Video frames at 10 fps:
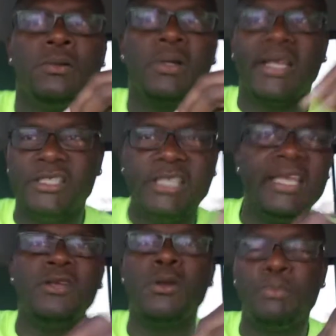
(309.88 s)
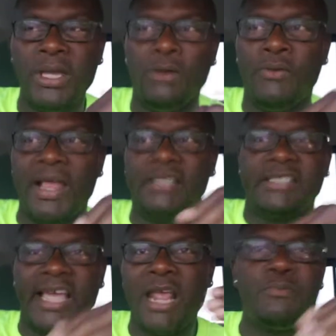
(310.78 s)
continue to be on that
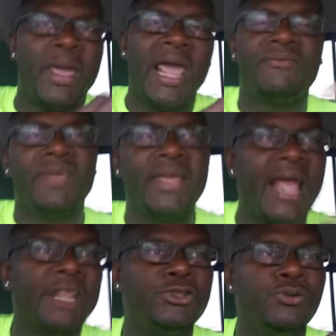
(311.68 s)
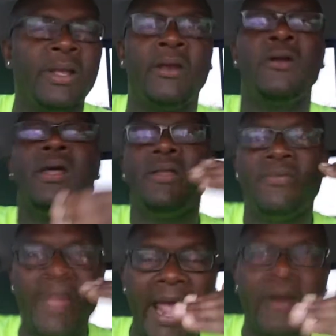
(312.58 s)
same path that got you there.
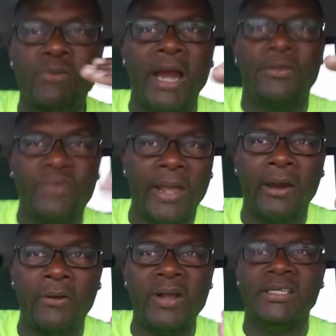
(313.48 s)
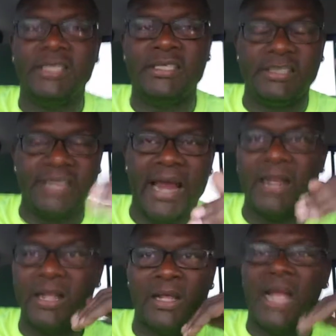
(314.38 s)
That right there is
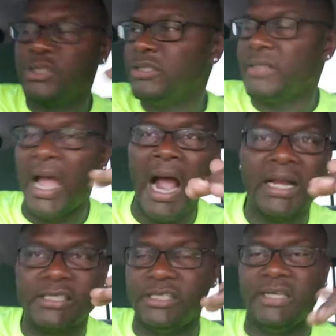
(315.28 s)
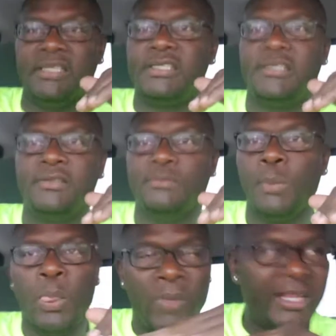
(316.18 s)
insanity. That's nonsense.
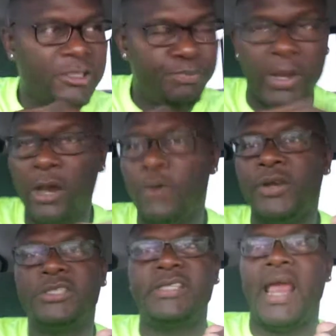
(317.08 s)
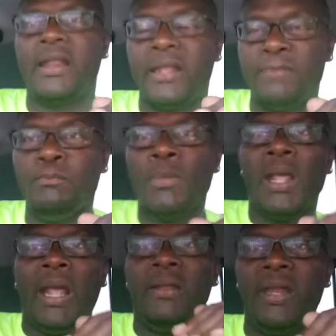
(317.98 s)
That's pure insanity.
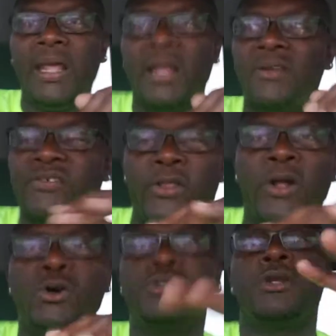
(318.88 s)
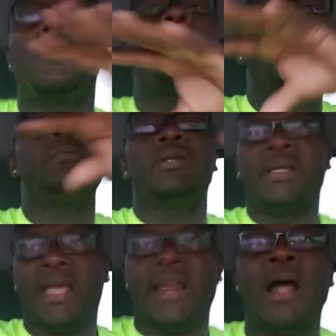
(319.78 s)
And then for those that are able to
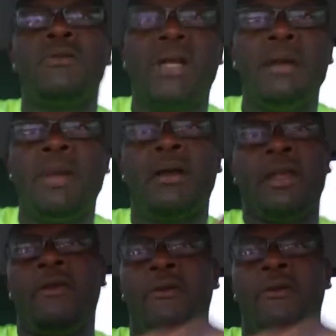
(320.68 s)
get out and come out here